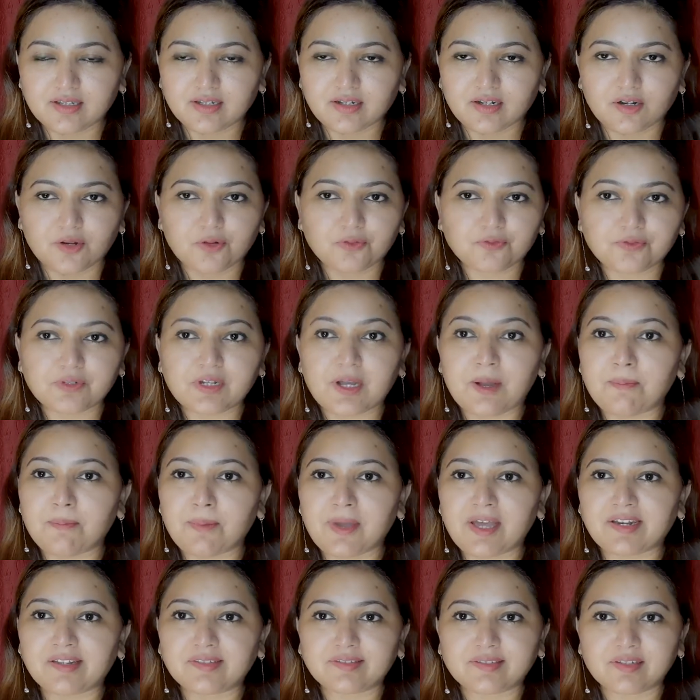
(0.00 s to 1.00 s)
of
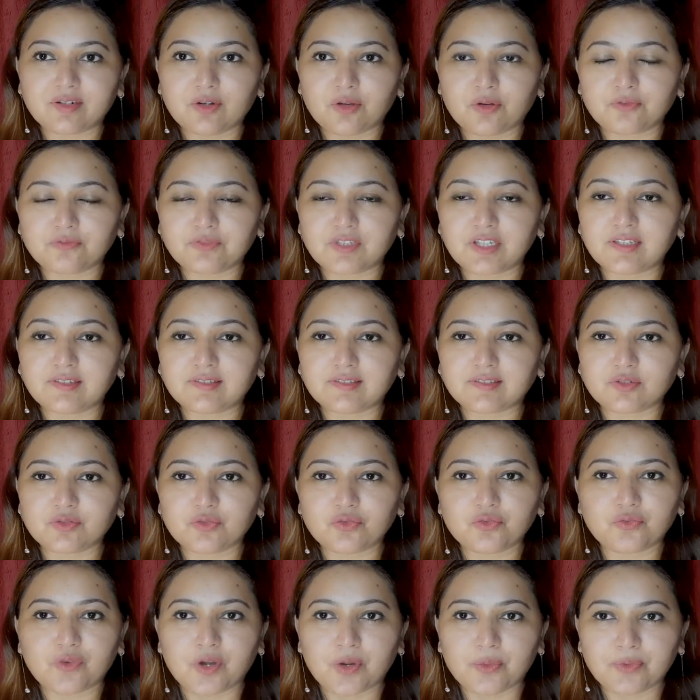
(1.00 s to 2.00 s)
comparison of these
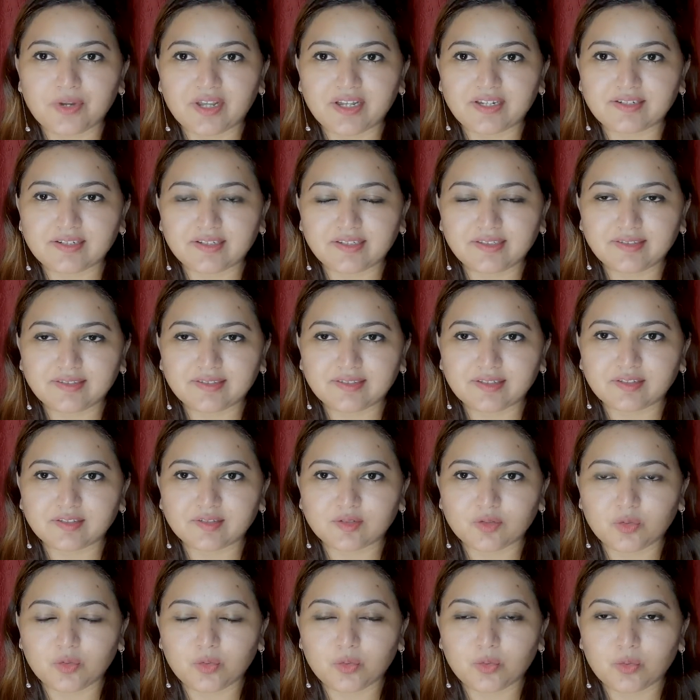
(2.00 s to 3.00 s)
two foundations.
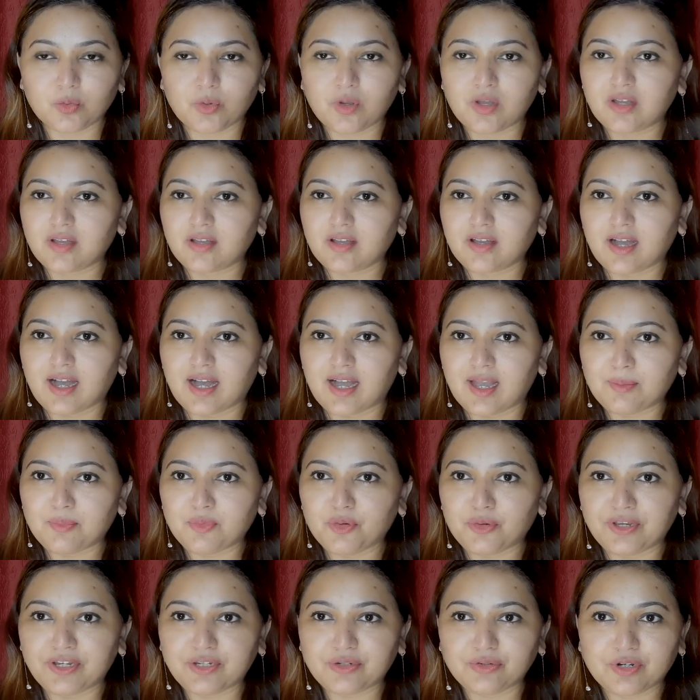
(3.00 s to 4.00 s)
So I'm
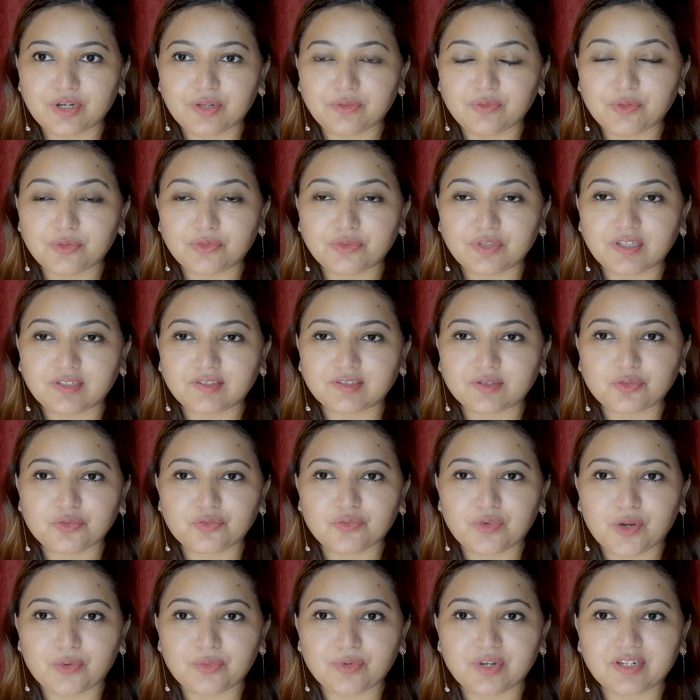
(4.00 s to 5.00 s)
going to review these two
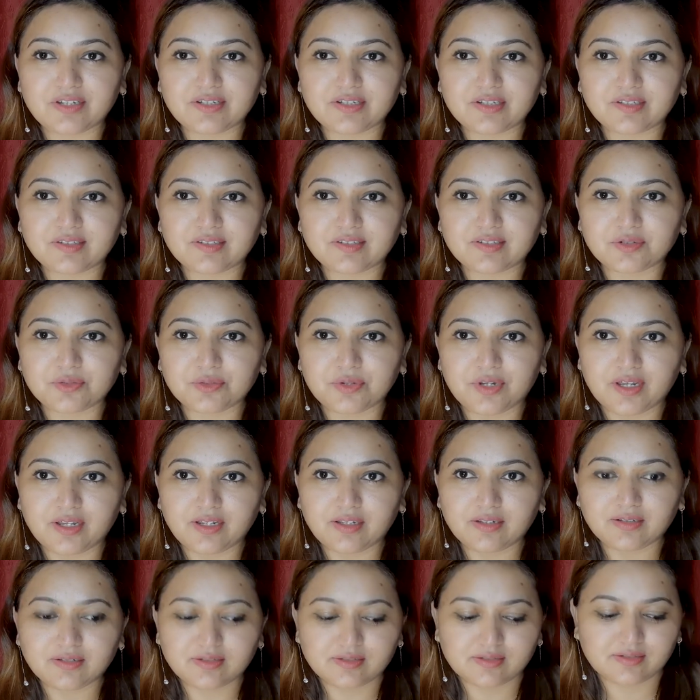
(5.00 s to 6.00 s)
foundations
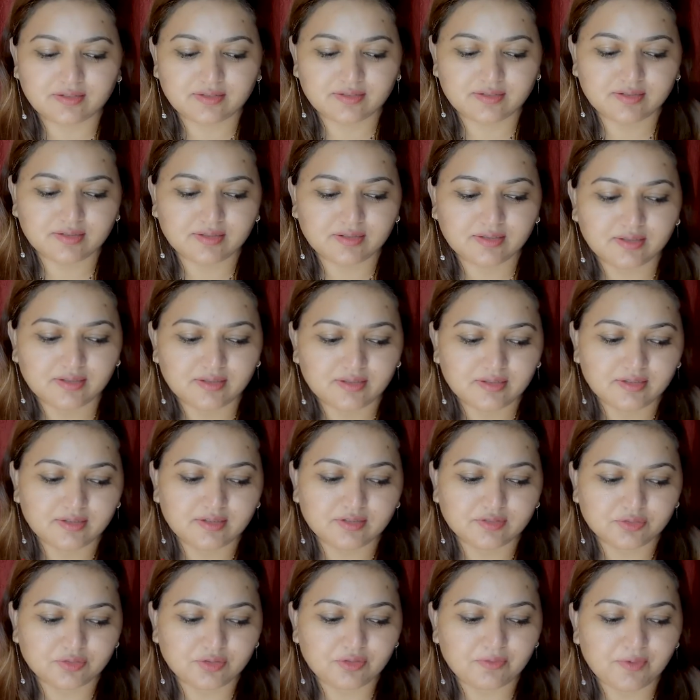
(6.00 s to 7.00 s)
today.
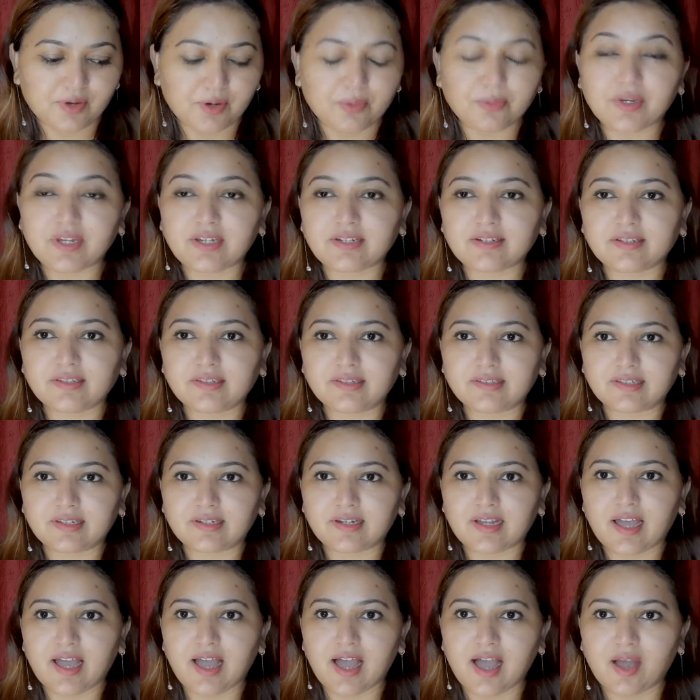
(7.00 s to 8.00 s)
So the foundations
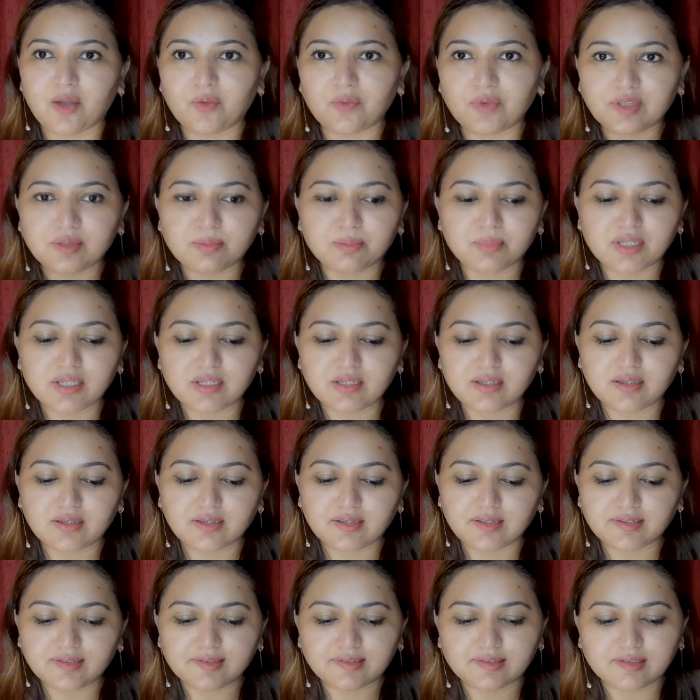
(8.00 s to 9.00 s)
that I have with me
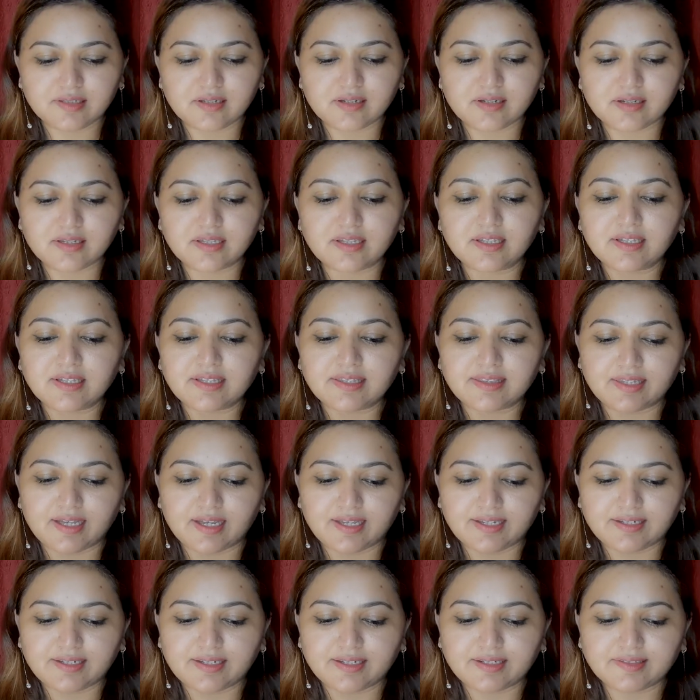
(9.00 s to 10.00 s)
is
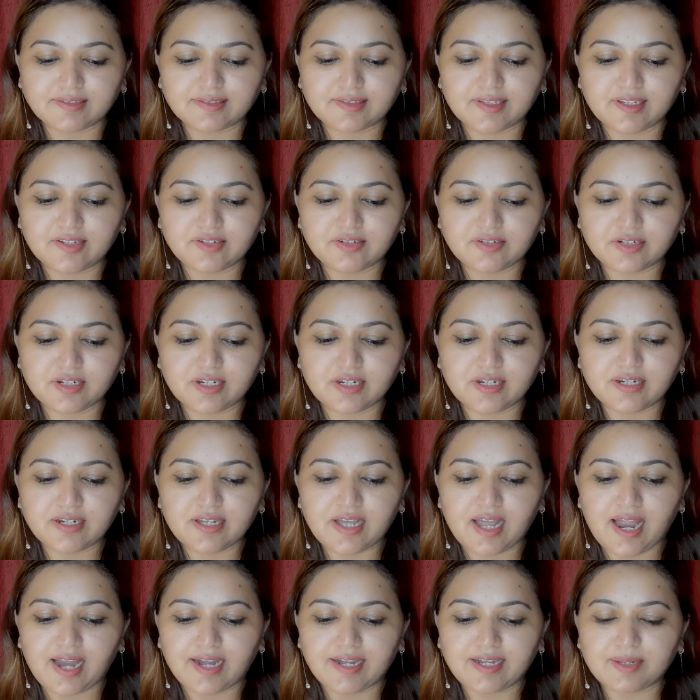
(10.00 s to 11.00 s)
Nykaa Skin Shield
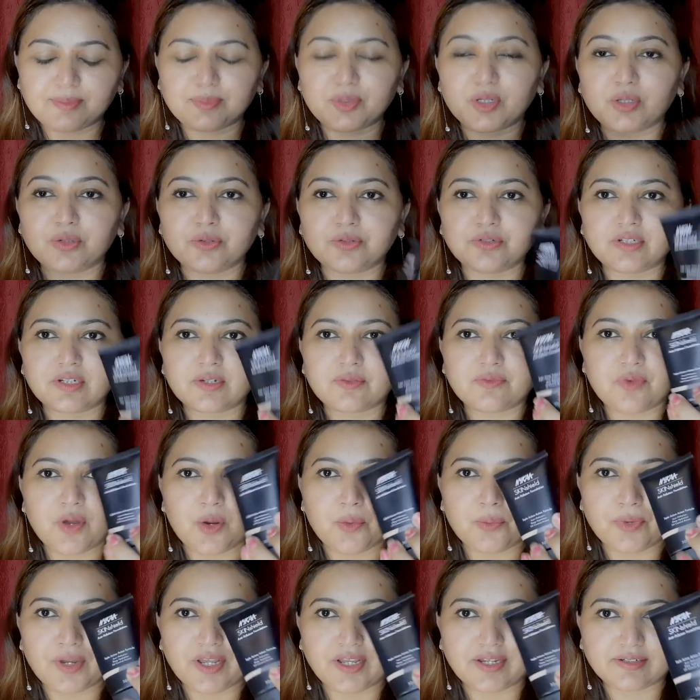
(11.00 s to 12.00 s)
Anti-Pollution
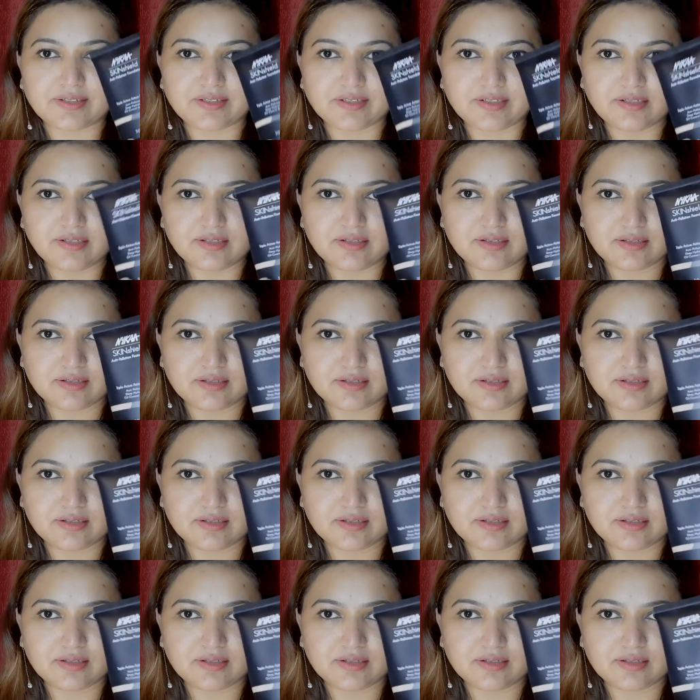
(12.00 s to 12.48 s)
Foundation,